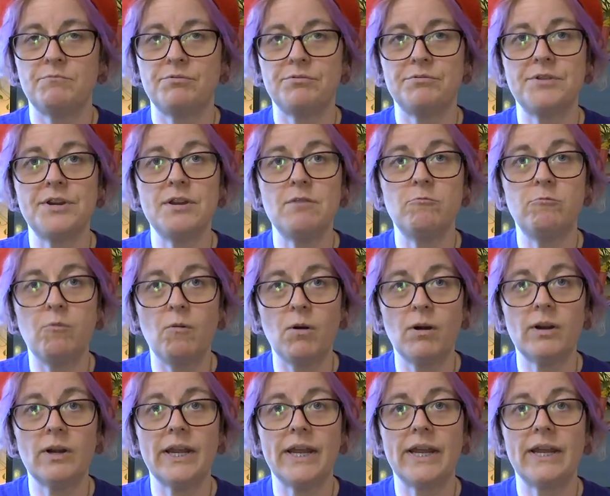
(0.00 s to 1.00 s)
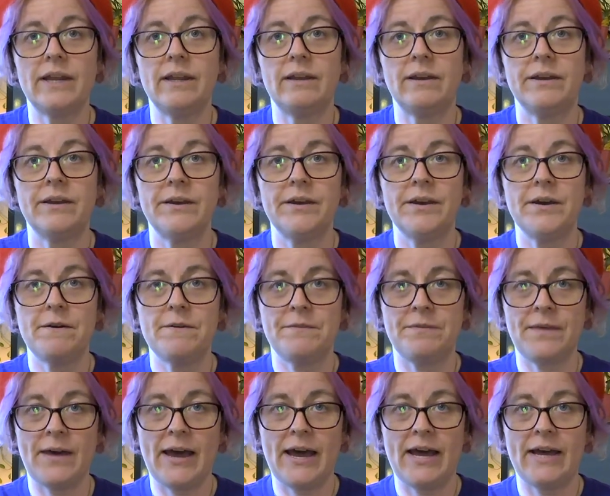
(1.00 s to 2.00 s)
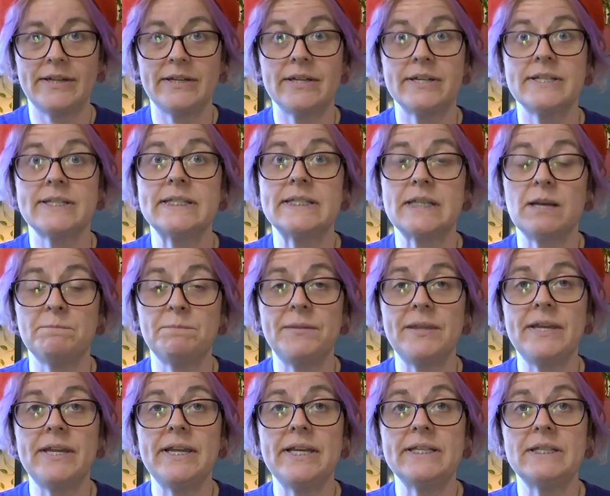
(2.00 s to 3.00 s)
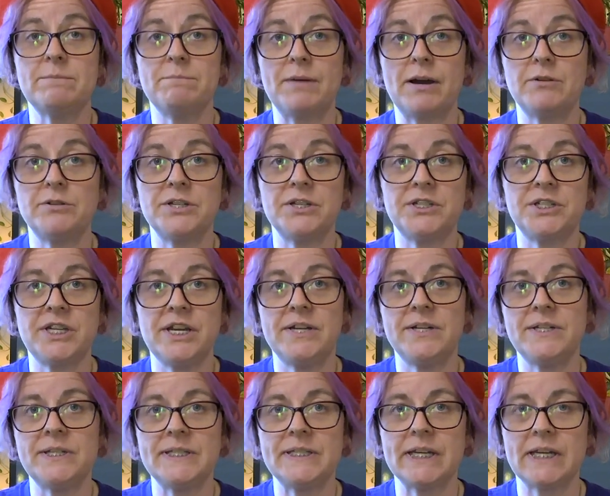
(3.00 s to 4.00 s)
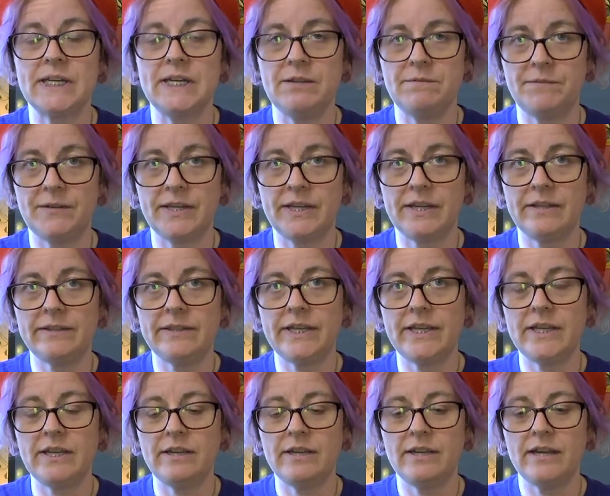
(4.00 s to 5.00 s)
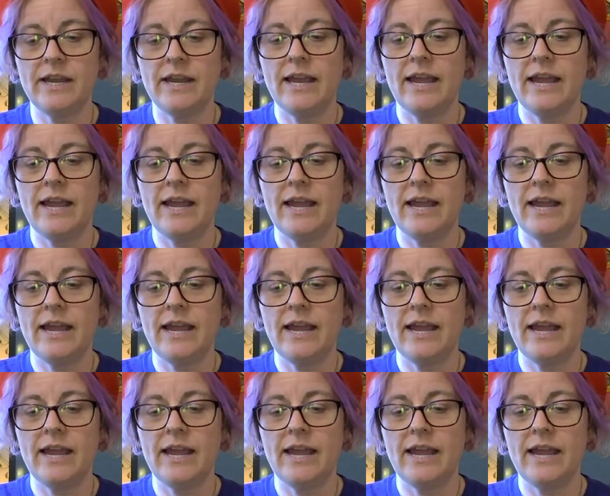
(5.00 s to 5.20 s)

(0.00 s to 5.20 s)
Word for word: pre warning that something is about to change significantly